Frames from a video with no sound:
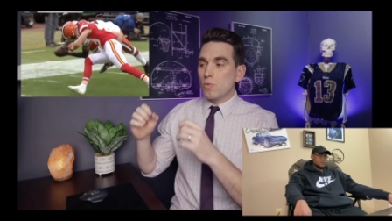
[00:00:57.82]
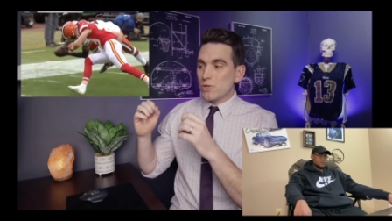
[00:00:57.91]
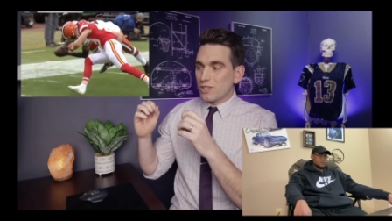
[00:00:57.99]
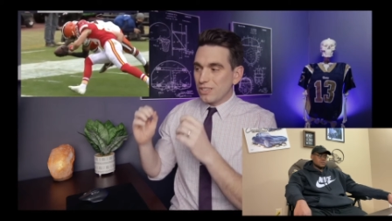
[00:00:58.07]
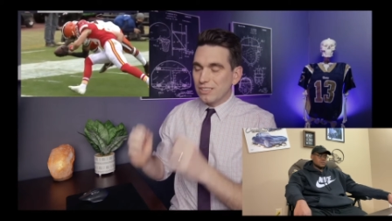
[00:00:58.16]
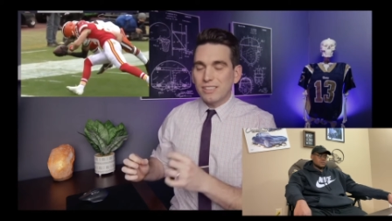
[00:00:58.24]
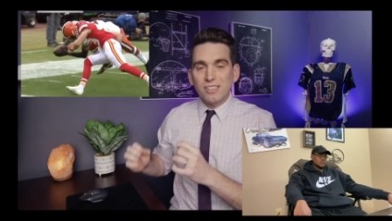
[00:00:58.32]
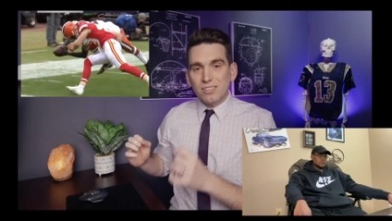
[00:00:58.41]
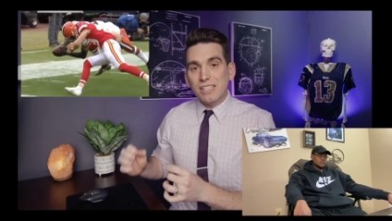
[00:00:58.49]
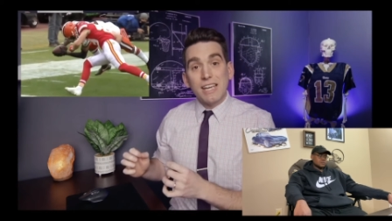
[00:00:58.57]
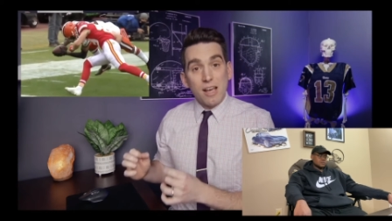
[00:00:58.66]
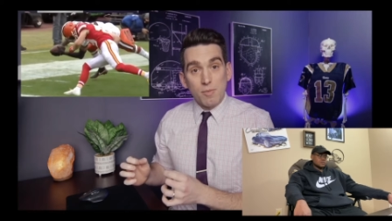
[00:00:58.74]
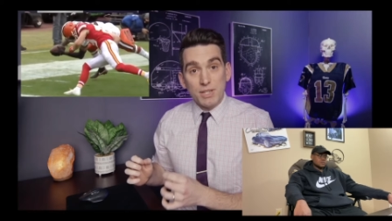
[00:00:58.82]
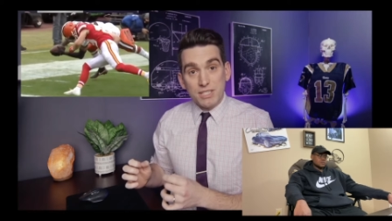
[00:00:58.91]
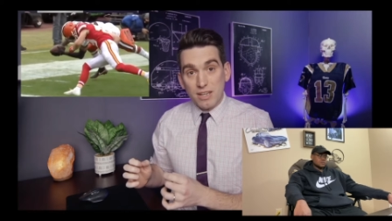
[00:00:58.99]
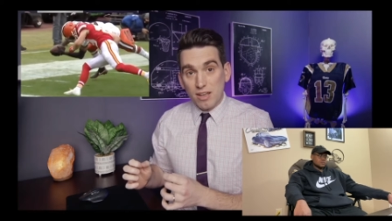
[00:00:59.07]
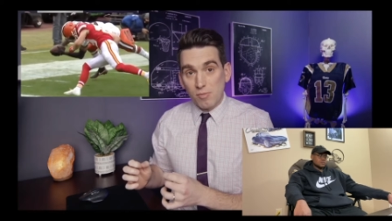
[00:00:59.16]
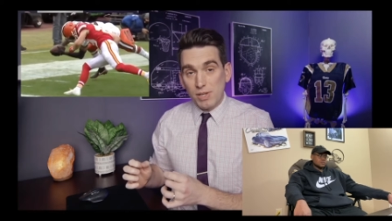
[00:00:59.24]
was clearly helmet
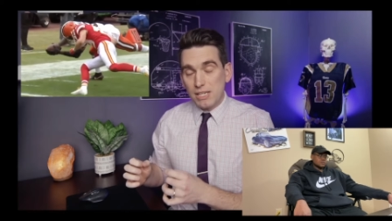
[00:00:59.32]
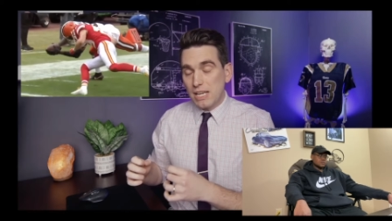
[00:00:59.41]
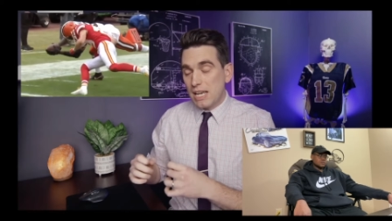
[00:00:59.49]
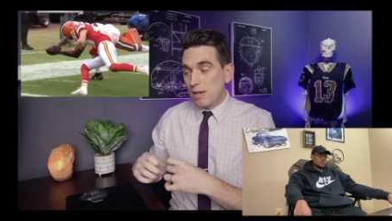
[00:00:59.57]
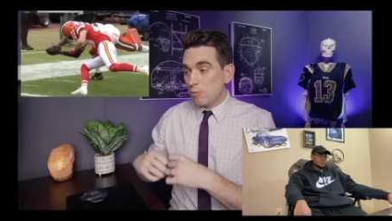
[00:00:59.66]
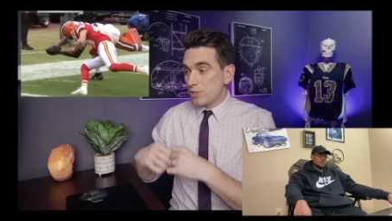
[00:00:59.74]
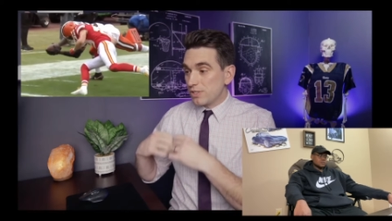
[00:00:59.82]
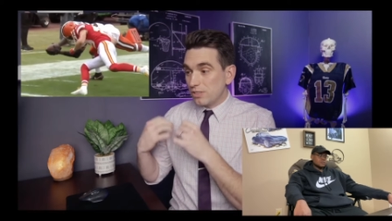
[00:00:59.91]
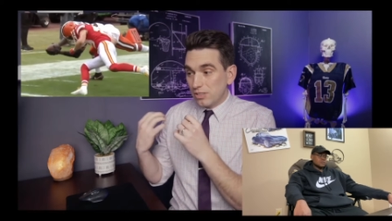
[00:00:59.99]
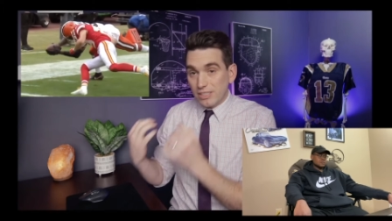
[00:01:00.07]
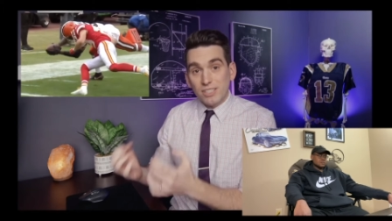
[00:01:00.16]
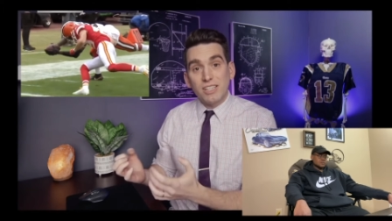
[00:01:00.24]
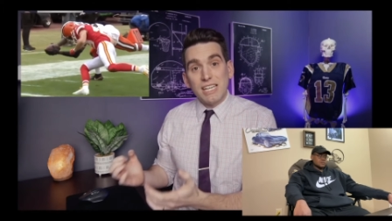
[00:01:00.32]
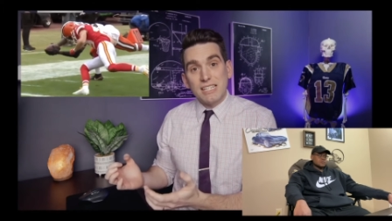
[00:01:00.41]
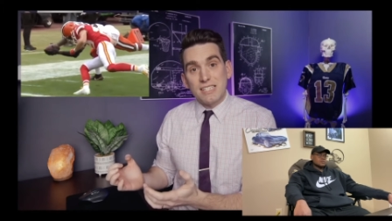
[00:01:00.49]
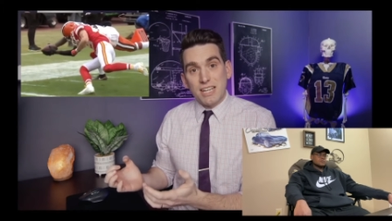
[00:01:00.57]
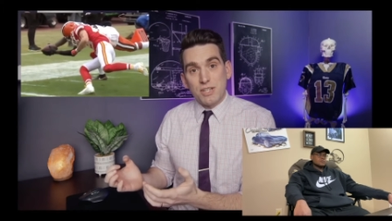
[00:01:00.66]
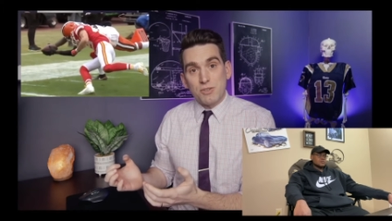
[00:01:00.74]
to helmet, was clearly
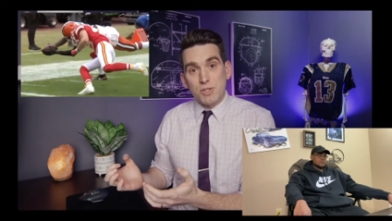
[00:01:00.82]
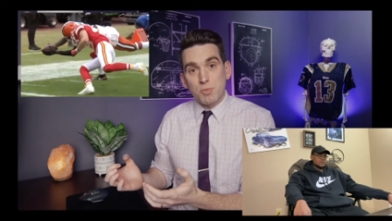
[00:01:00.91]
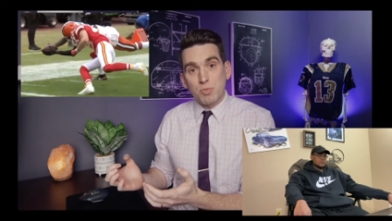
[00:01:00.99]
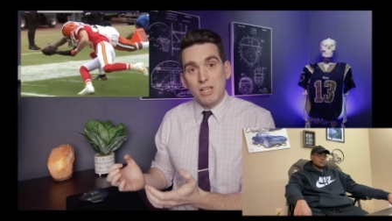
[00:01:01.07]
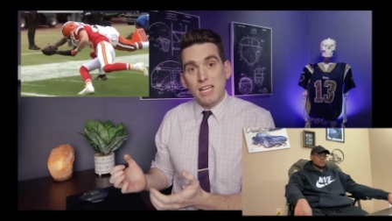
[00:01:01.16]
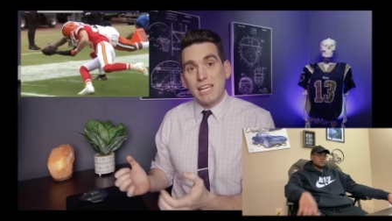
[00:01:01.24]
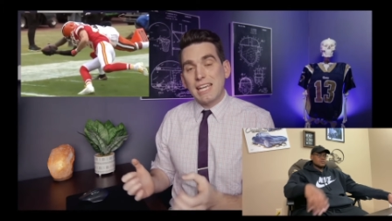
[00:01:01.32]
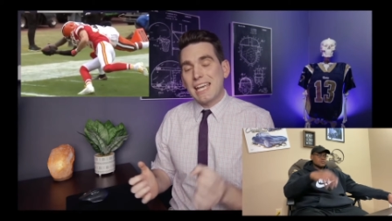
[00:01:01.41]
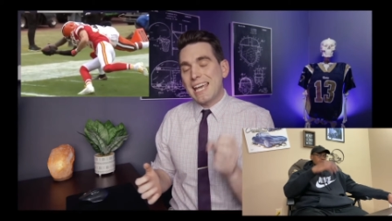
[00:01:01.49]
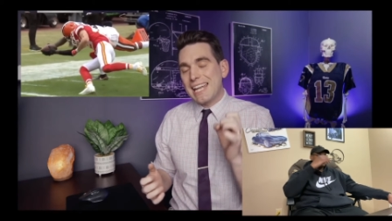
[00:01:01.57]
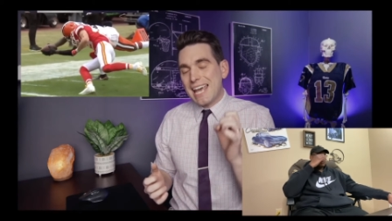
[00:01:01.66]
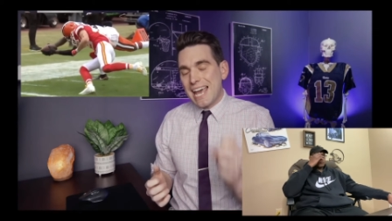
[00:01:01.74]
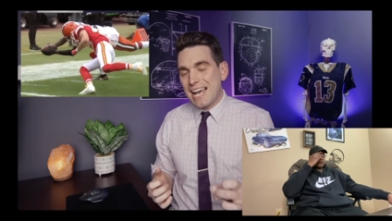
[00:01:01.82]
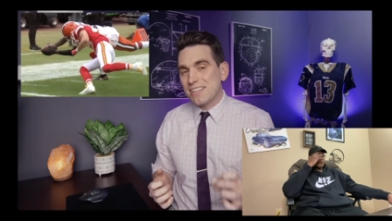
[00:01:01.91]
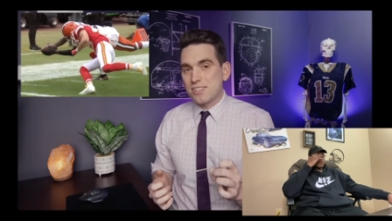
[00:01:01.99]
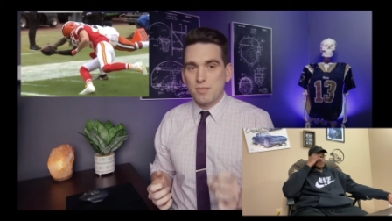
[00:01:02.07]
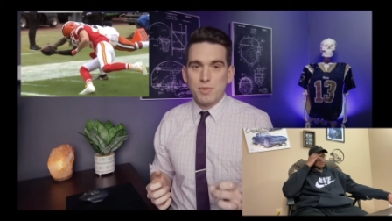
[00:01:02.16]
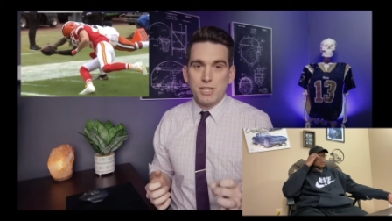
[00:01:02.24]
a dangerous play, and
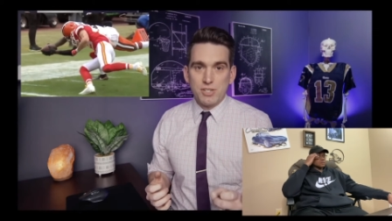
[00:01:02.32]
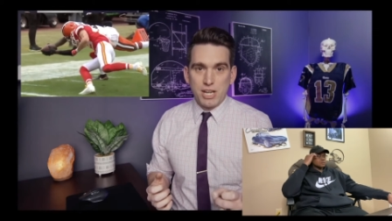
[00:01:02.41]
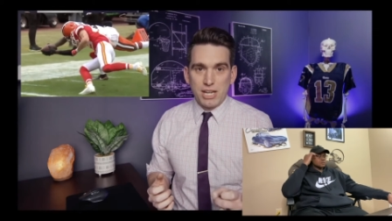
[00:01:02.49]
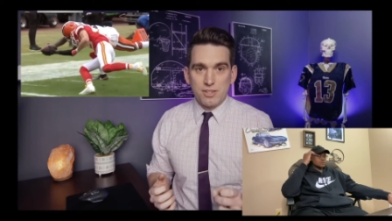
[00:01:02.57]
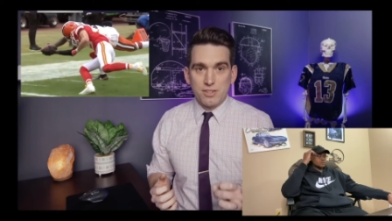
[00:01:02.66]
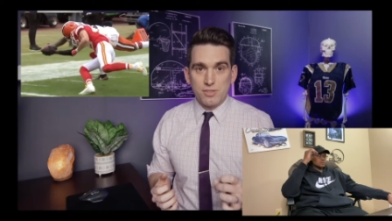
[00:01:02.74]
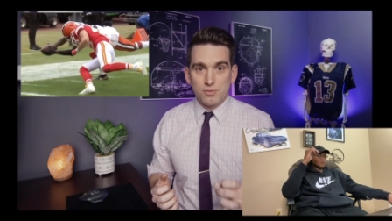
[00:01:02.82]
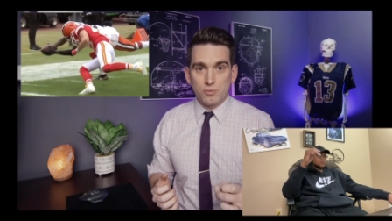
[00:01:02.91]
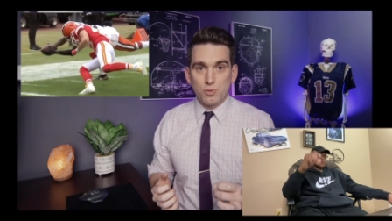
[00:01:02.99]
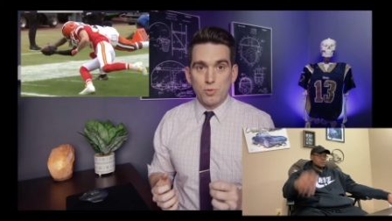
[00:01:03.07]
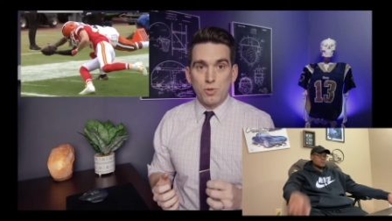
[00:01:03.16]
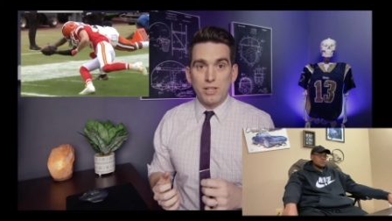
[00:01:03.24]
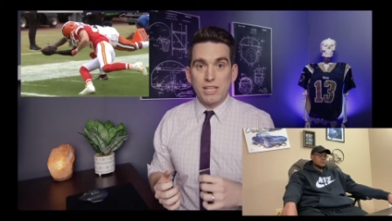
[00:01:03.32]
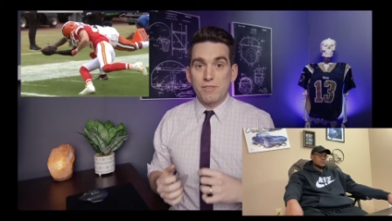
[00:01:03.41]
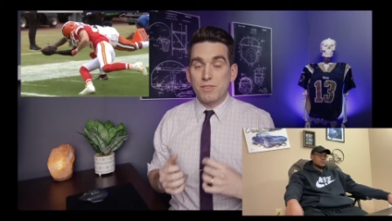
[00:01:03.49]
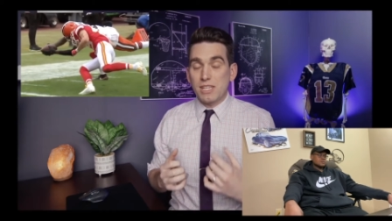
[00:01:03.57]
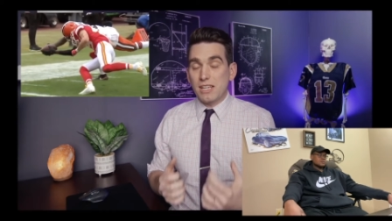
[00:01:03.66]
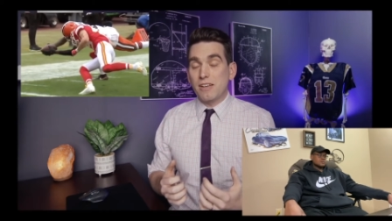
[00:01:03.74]
has to be changed as a rule
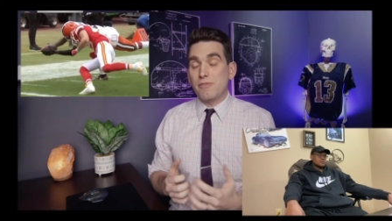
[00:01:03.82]
if the